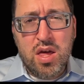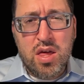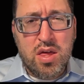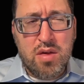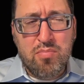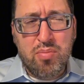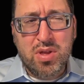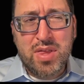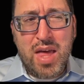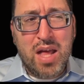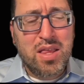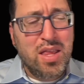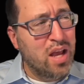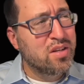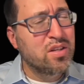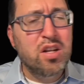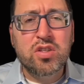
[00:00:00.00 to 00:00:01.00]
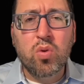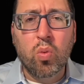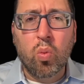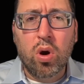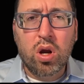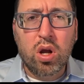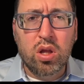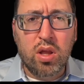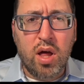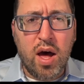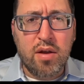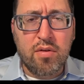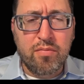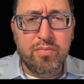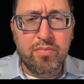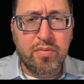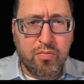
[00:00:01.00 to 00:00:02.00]
But that actually doesn't work a lot,
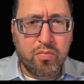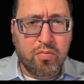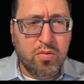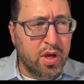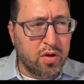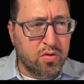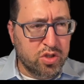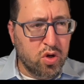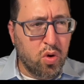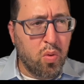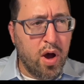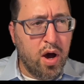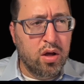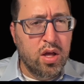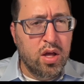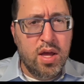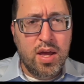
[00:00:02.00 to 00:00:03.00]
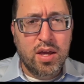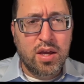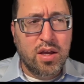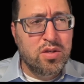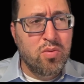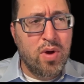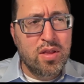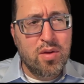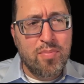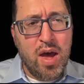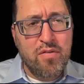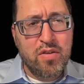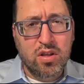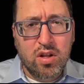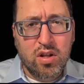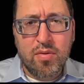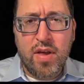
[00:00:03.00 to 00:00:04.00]
like so well, because you end up having a
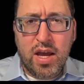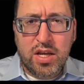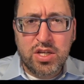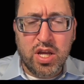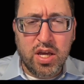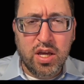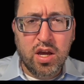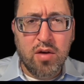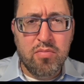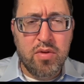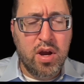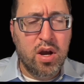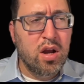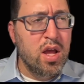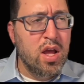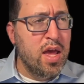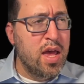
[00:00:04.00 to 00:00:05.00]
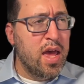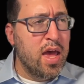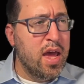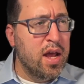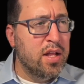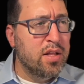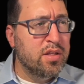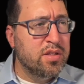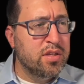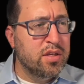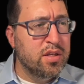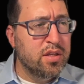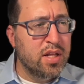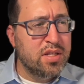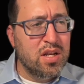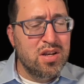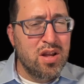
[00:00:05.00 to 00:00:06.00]
little bit of extra income there. And that's
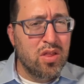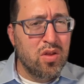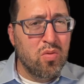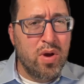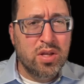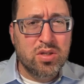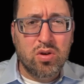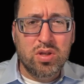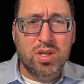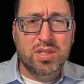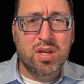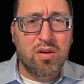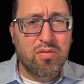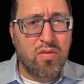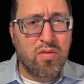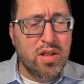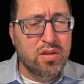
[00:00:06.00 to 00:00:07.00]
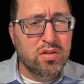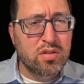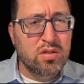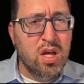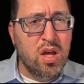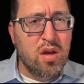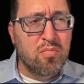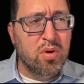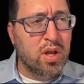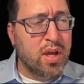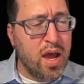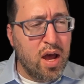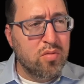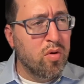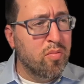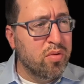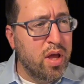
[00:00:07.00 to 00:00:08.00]
another way. It's called a self-rental. But
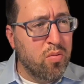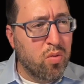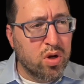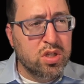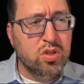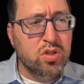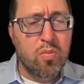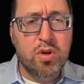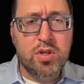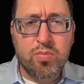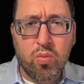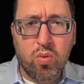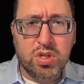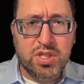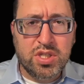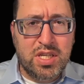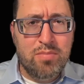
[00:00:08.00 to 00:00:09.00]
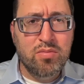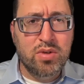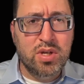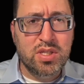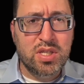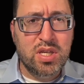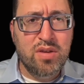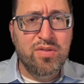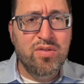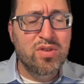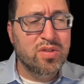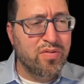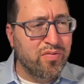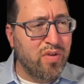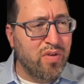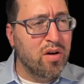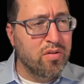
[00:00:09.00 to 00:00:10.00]
accountable plan works so much more seamless if you just
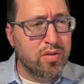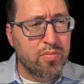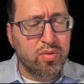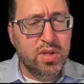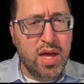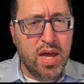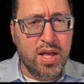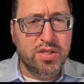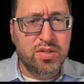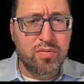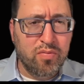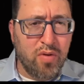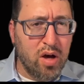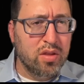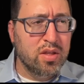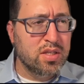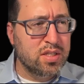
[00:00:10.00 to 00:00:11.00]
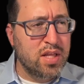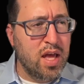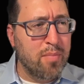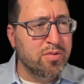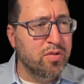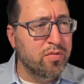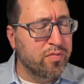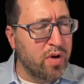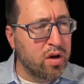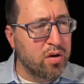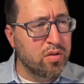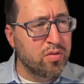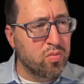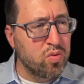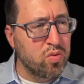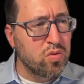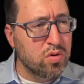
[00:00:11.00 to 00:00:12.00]
follow the plans. You follow the steps. You follow the
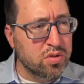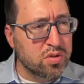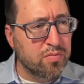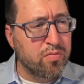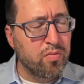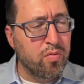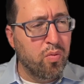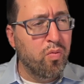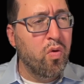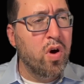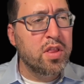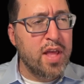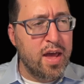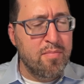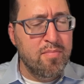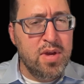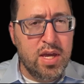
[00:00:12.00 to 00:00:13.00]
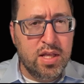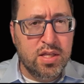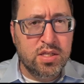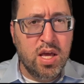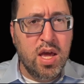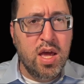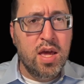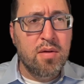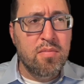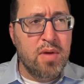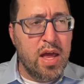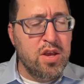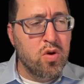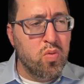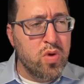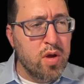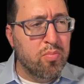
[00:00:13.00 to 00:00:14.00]
rules of what that means. And you're
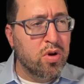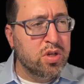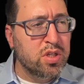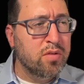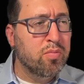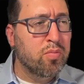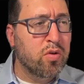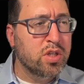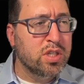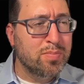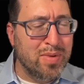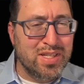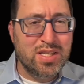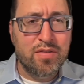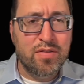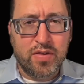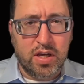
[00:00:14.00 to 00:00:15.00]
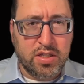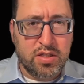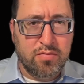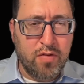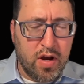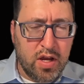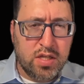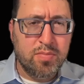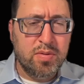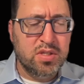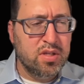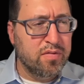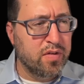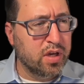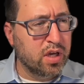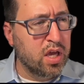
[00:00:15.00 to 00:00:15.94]
reimbursing for specifics, very specific.